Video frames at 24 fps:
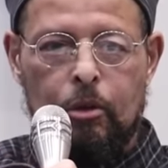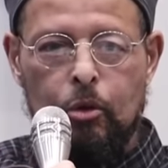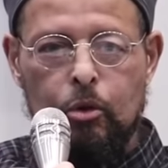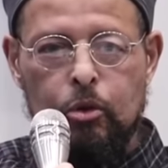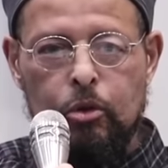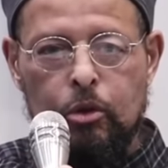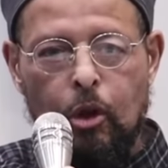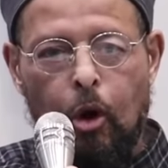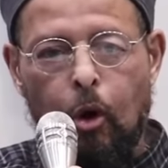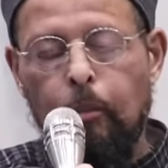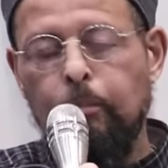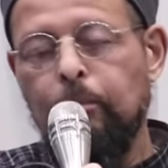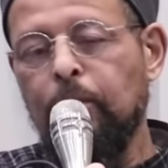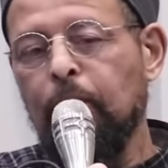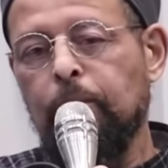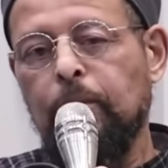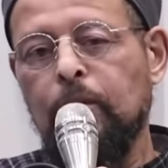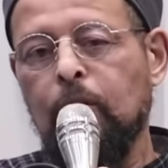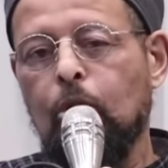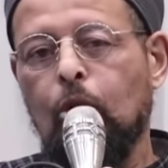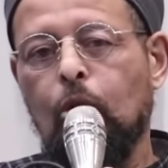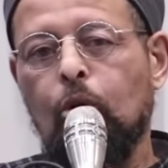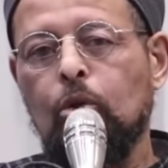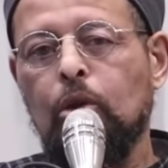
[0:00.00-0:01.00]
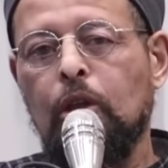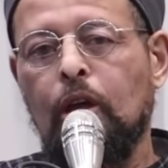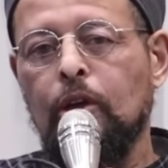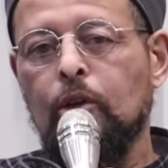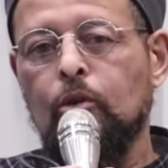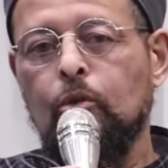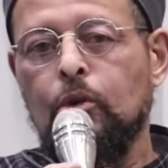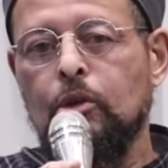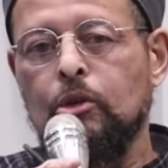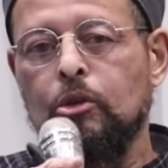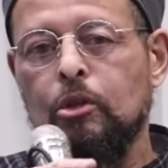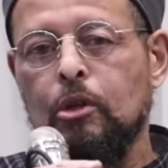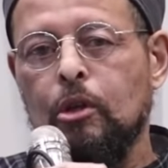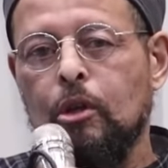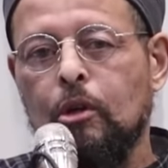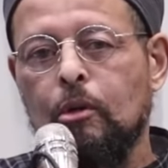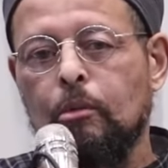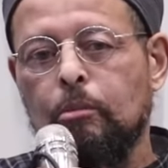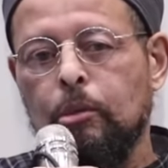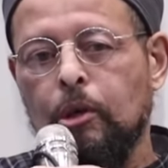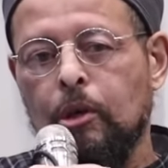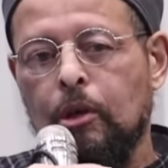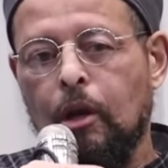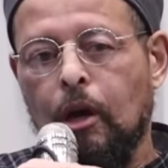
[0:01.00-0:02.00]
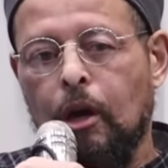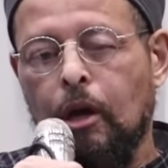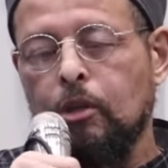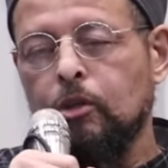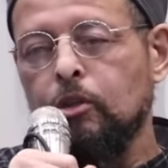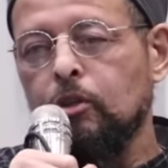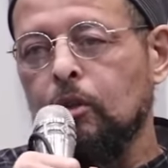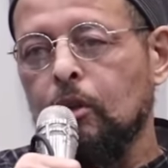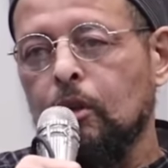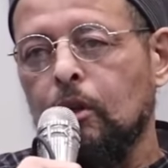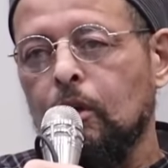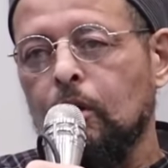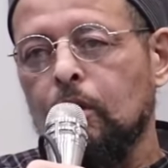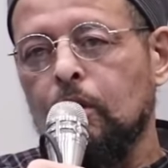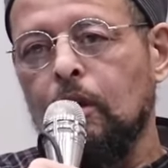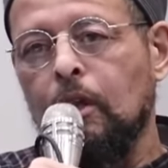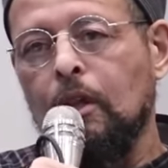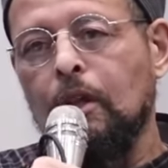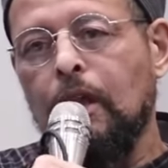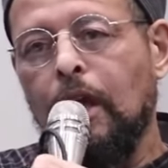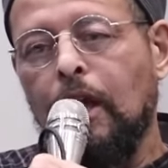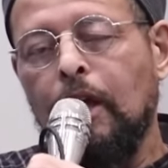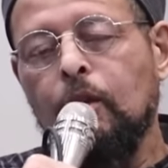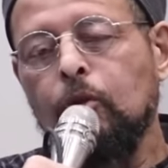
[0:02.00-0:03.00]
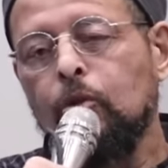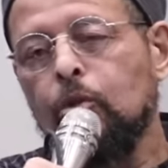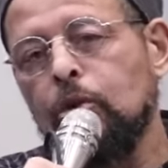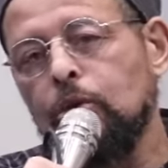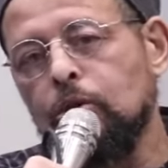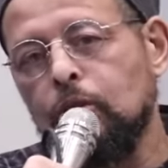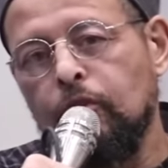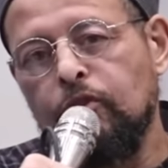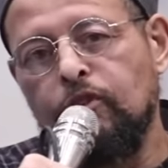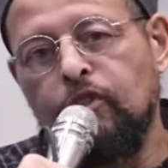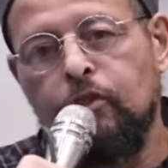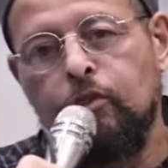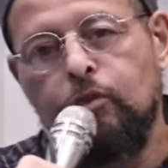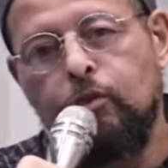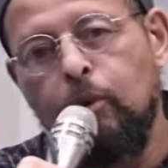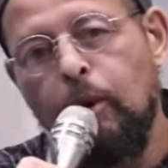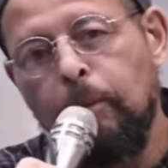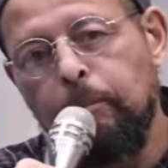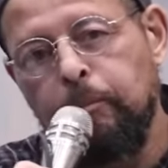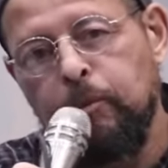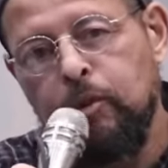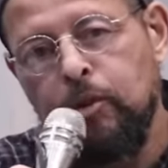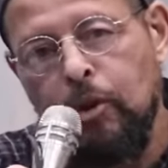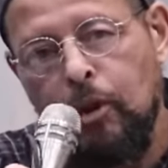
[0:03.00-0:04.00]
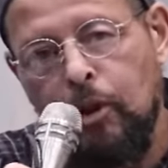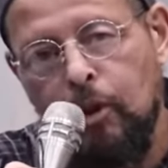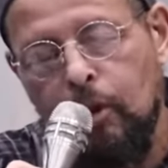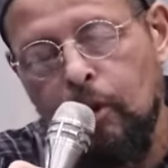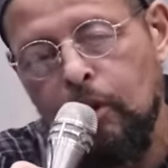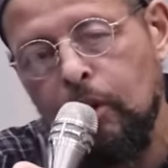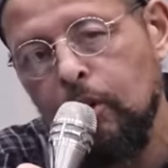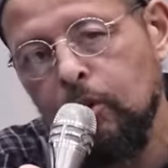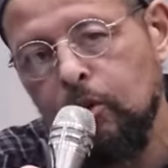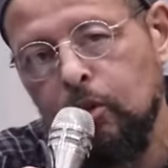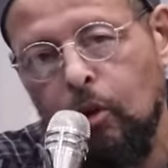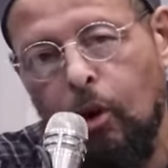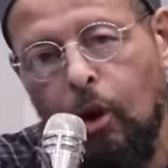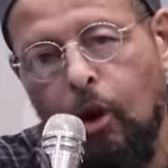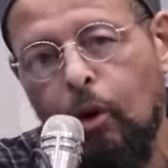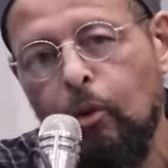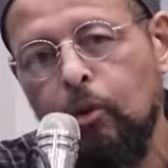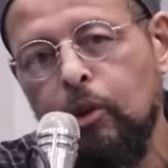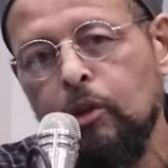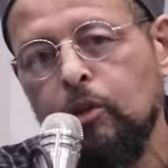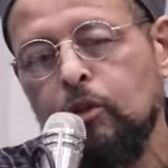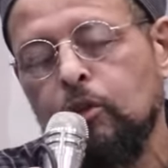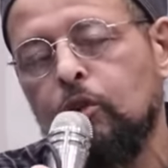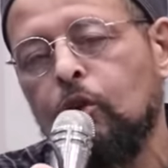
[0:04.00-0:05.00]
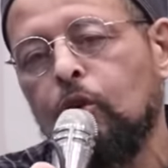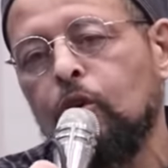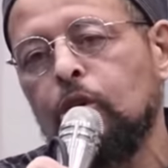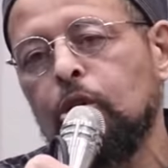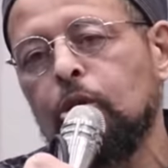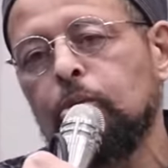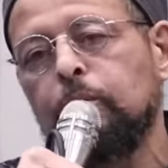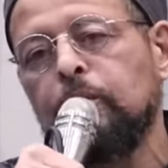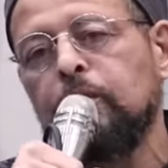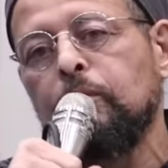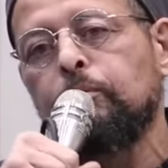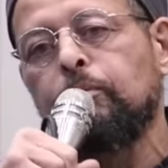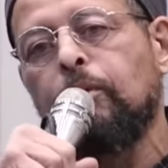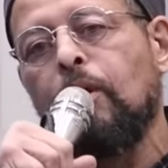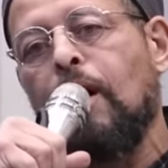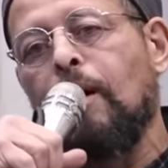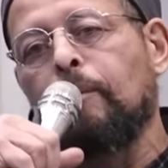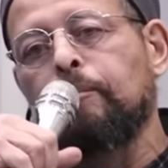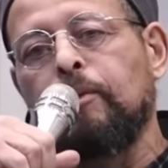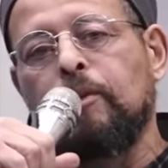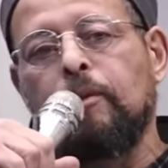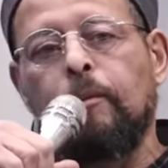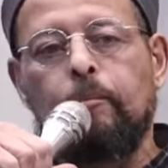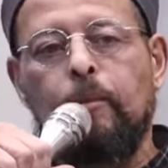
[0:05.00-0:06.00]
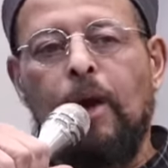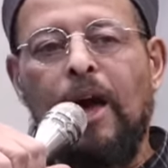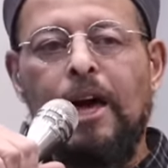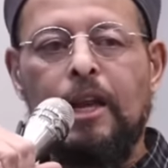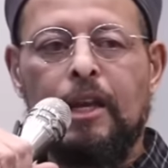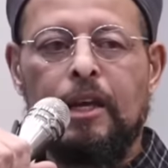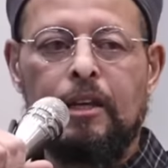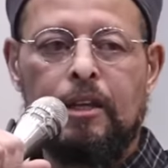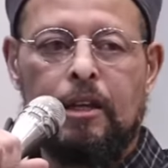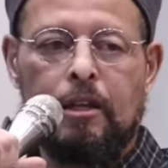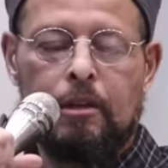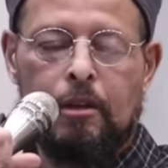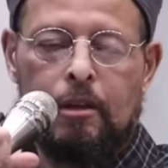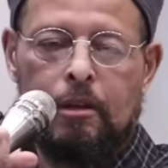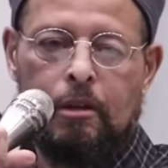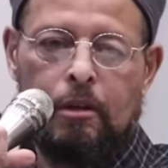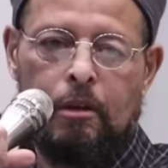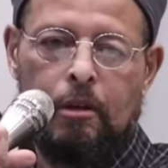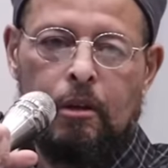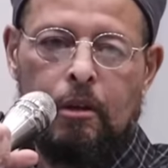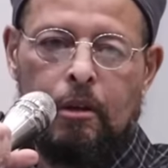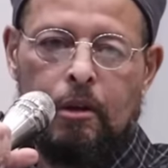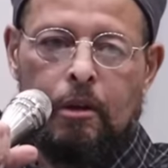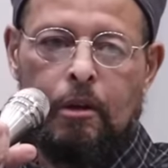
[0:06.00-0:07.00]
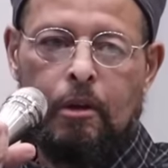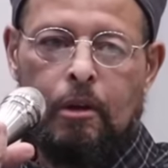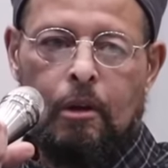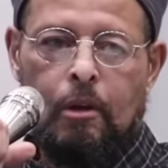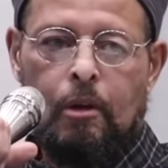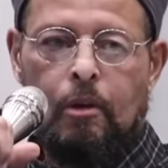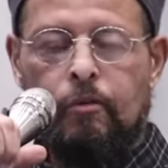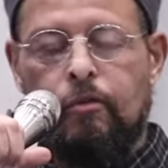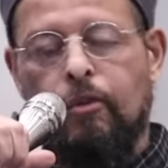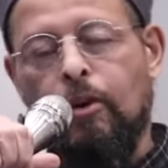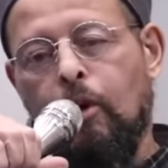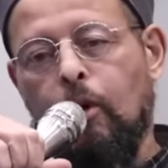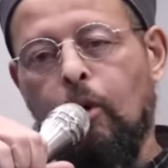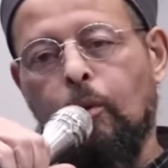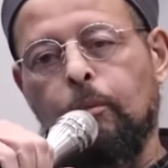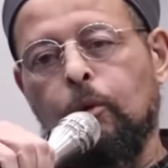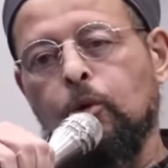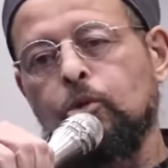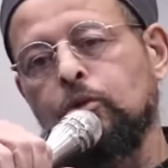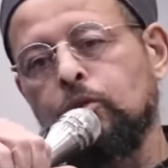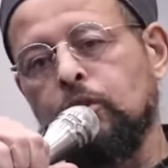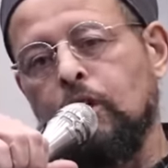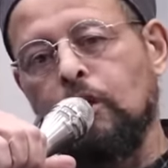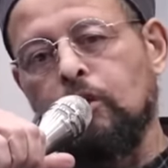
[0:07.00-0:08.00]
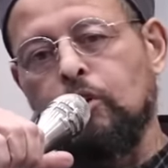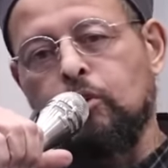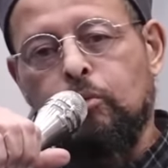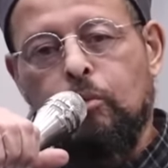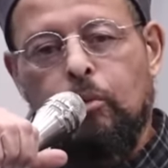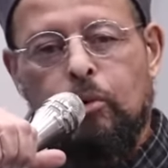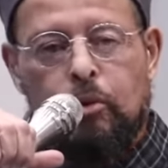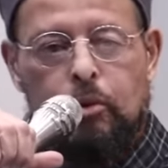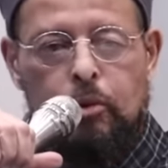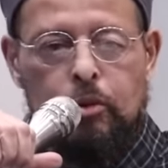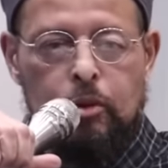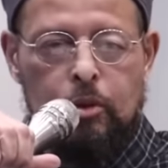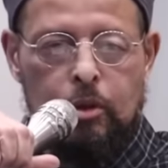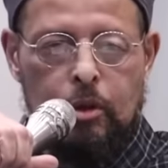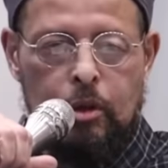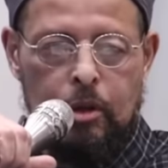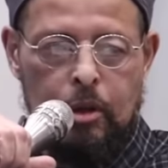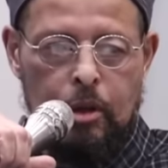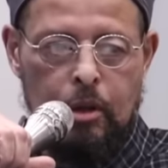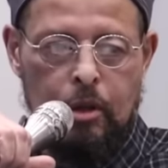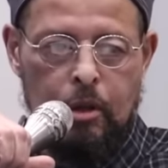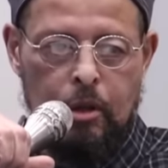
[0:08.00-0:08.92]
There was no biblical language because the language of Scripture is always going to be problematic for homosexuals.